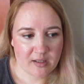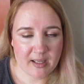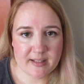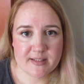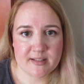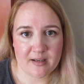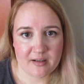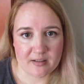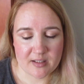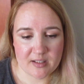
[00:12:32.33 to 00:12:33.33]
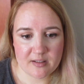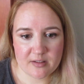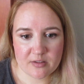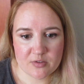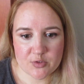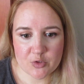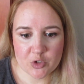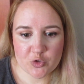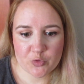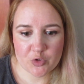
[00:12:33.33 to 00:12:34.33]
get started,
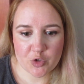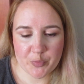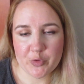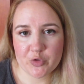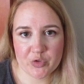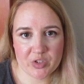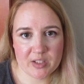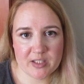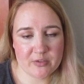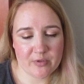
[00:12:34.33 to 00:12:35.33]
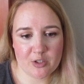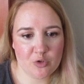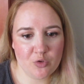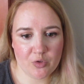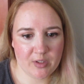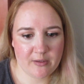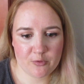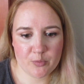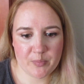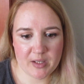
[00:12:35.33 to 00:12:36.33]
search for opportunities where you don't
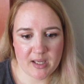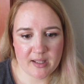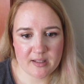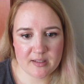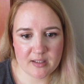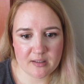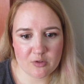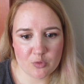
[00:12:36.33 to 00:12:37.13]
have to pay anything